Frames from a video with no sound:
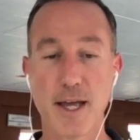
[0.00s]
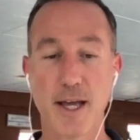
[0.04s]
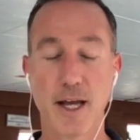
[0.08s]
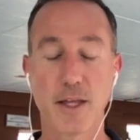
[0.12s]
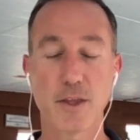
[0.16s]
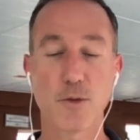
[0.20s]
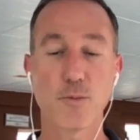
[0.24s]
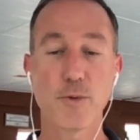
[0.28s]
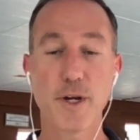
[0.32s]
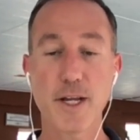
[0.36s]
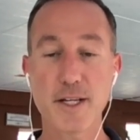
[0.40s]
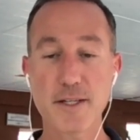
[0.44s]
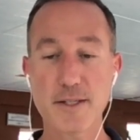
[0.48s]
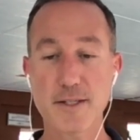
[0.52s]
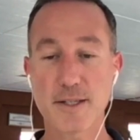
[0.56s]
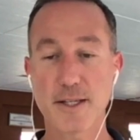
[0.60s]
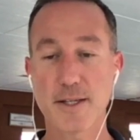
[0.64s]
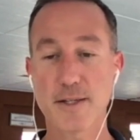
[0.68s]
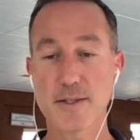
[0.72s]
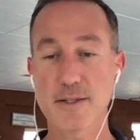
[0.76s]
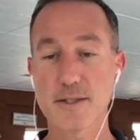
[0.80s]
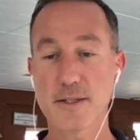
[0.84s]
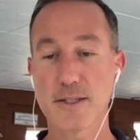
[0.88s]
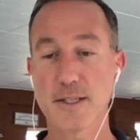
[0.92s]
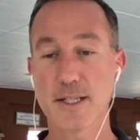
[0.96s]
And the reason
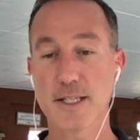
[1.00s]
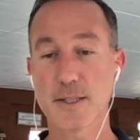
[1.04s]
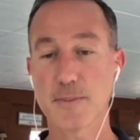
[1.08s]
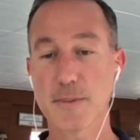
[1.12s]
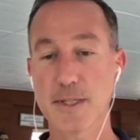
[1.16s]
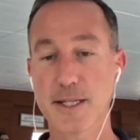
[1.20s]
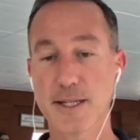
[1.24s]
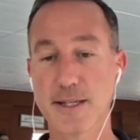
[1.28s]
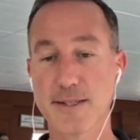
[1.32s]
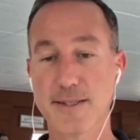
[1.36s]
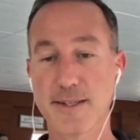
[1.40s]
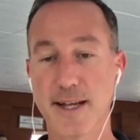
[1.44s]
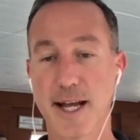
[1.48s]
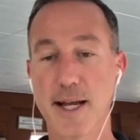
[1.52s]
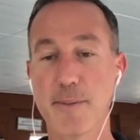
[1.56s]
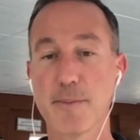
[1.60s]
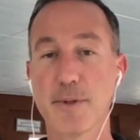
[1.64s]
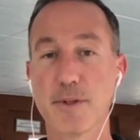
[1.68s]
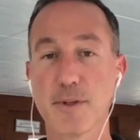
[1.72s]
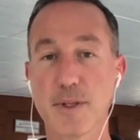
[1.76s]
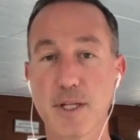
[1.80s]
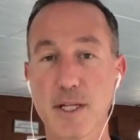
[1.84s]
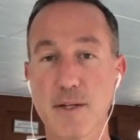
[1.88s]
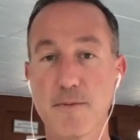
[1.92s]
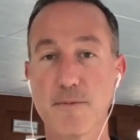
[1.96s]
is is because I
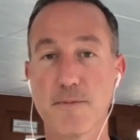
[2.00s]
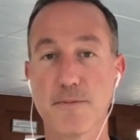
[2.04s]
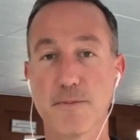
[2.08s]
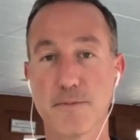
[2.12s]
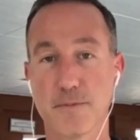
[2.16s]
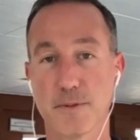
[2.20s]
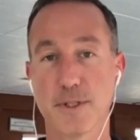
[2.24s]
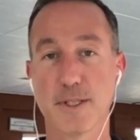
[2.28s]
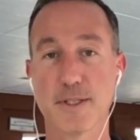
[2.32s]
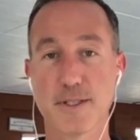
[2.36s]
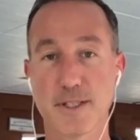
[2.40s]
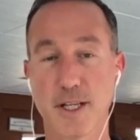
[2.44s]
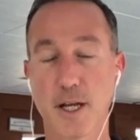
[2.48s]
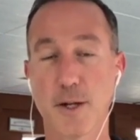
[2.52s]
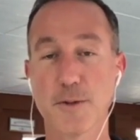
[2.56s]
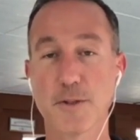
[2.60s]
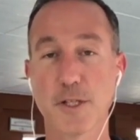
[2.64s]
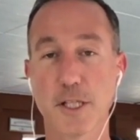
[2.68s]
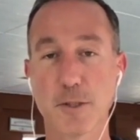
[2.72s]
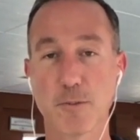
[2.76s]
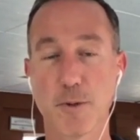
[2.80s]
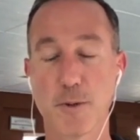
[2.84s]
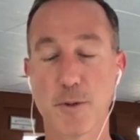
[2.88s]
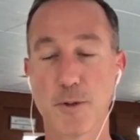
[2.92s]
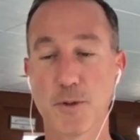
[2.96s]
believe in
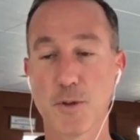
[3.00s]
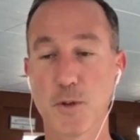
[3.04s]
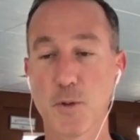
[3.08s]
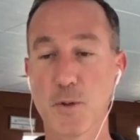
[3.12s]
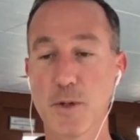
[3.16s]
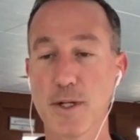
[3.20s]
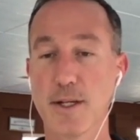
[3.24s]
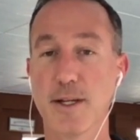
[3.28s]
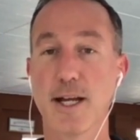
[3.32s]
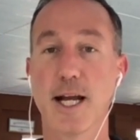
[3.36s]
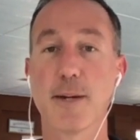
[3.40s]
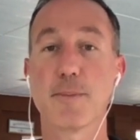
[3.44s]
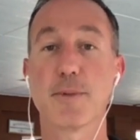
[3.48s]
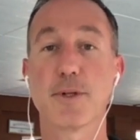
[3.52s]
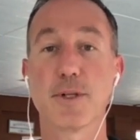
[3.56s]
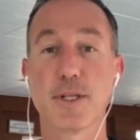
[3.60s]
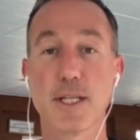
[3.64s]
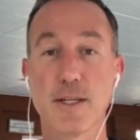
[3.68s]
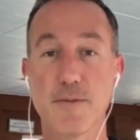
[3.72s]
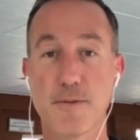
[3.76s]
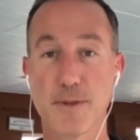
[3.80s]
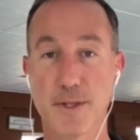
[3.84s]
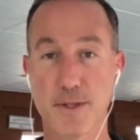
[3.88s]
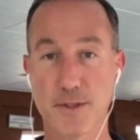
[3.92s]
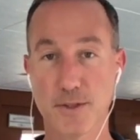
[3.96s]
Celsius what they're doing. I
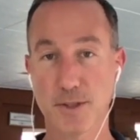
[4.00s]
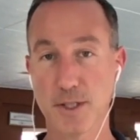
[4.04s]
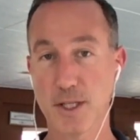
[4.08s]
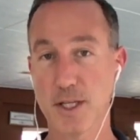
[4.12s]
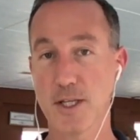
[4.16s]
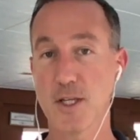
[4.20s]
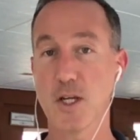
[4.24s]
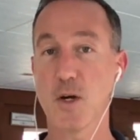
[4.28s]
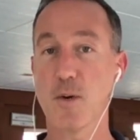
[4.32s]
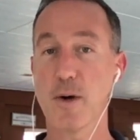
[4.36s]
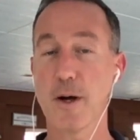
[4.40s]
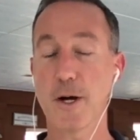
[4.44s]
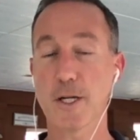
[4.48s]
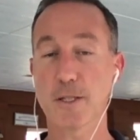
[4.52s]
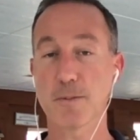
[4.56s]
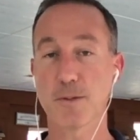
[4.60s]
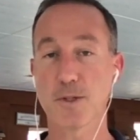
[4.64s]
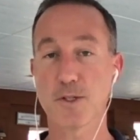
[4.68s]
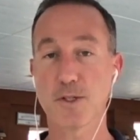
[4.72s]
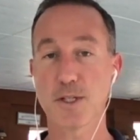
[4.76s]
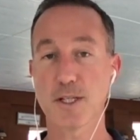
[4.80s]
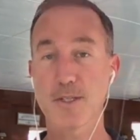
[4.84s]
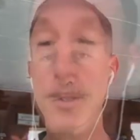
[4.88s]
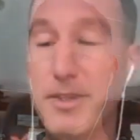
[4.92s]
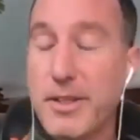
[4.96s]
believe in the CEO Alex
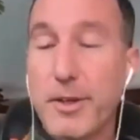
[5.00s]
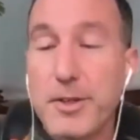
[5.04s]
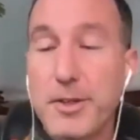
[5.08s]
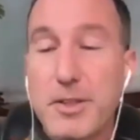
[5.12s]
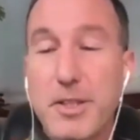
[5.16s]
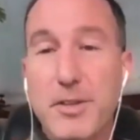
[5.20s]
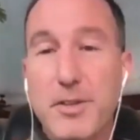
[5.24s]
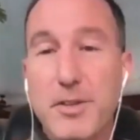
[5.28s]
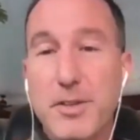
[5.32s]
Mashinsky.